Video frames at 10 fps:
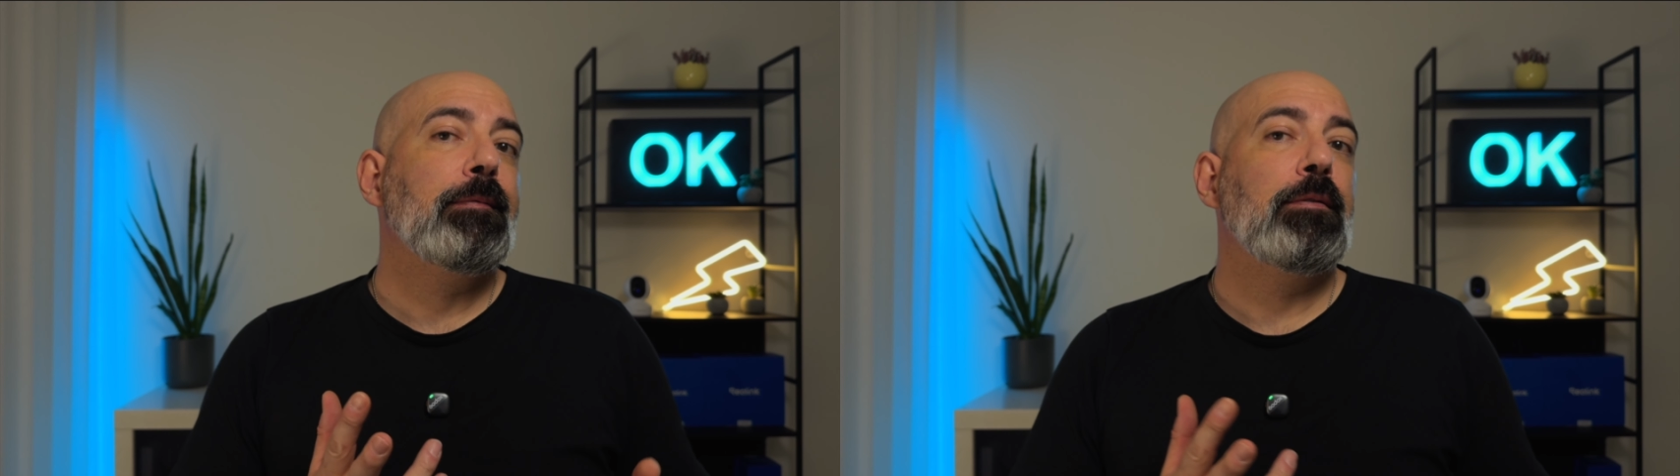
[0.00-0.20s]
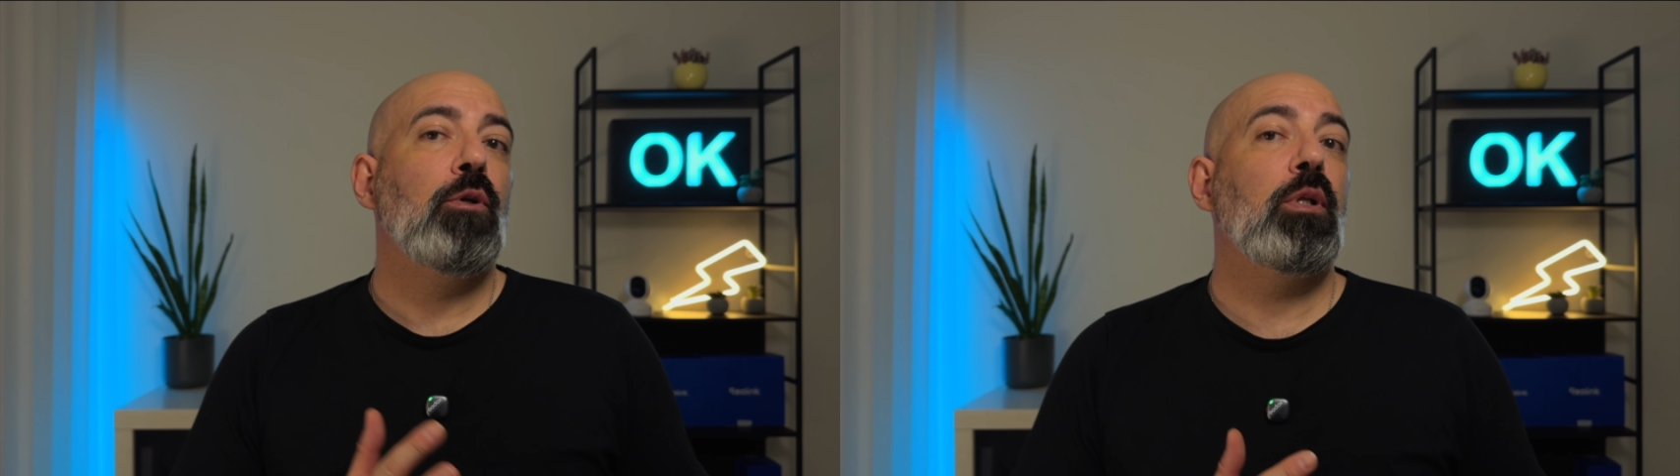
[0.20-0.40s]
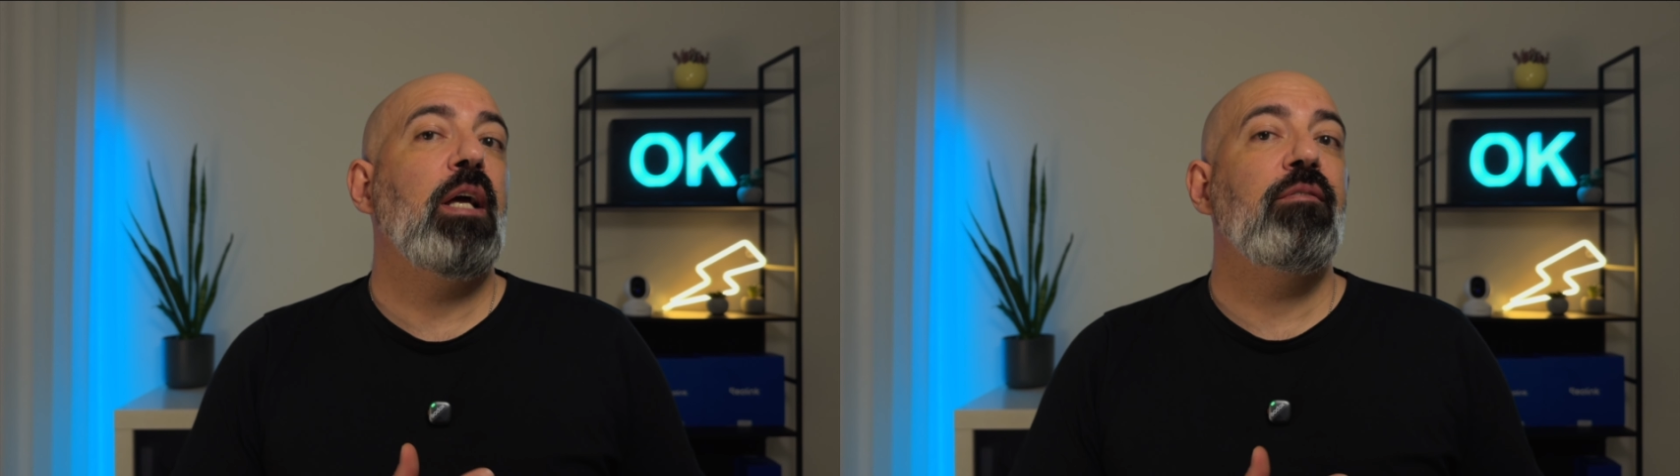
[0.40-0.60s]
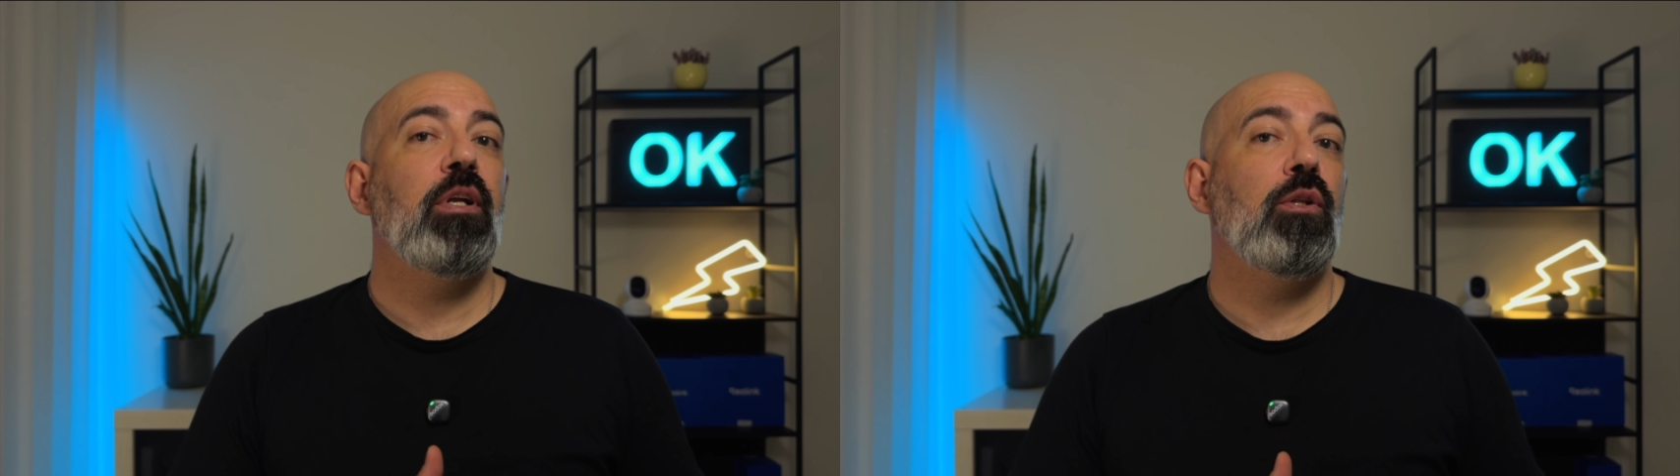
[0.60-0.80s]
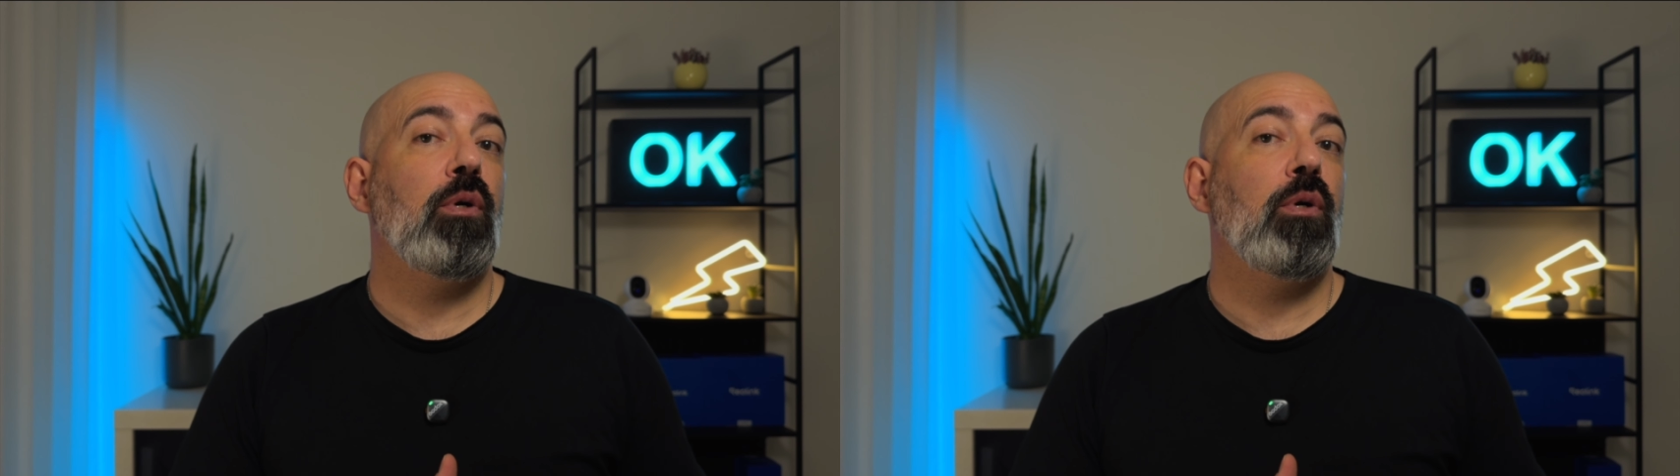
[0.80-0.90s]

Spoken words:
not have an indoor